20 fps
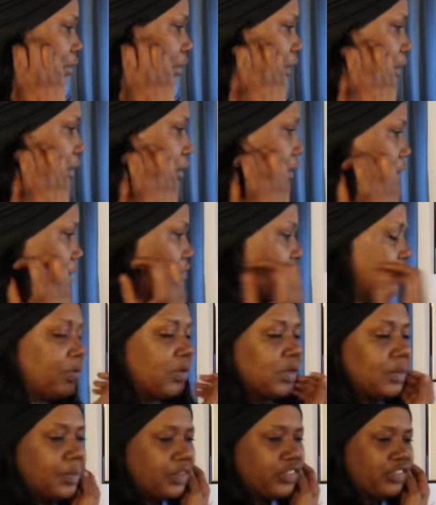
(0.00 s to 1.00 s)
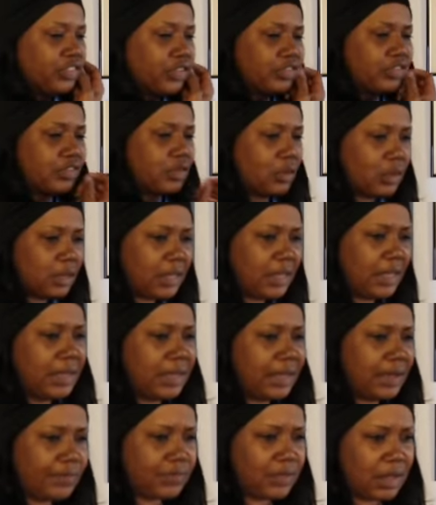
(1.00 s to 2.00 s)
think that's pretty much it. So
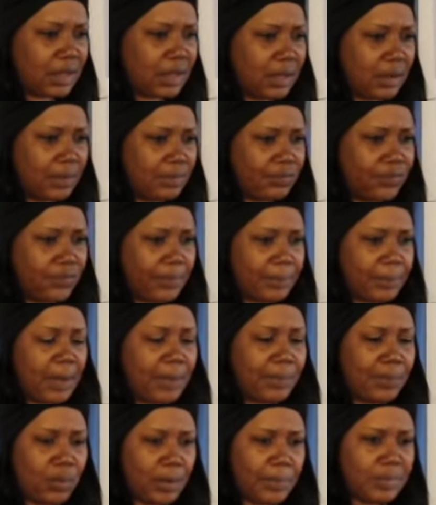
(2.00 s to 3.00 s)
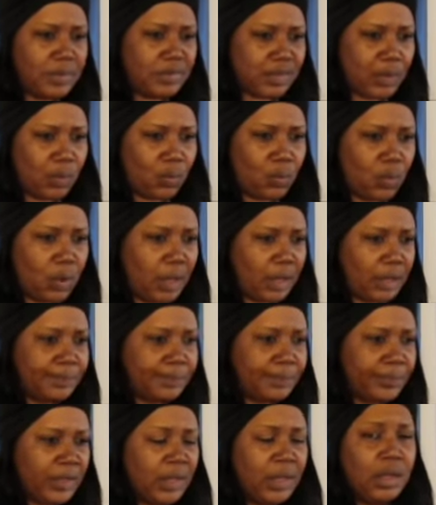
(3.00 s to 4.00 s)
again, after I come from, my appointment's at
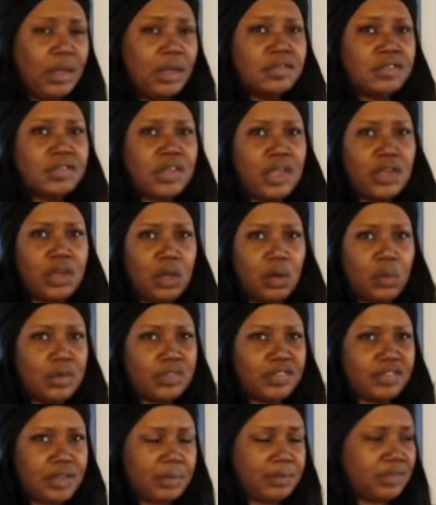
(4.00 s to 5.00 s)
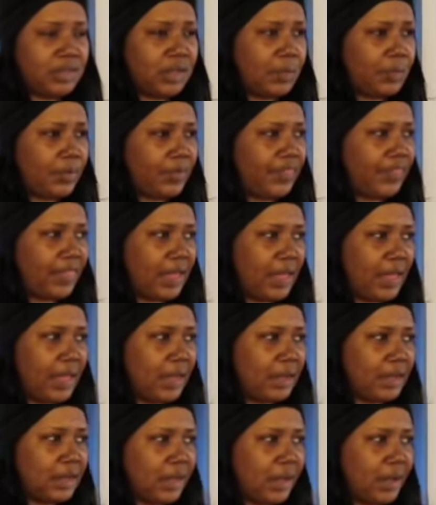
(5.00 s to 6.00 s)
1. So I know once I'm done with that,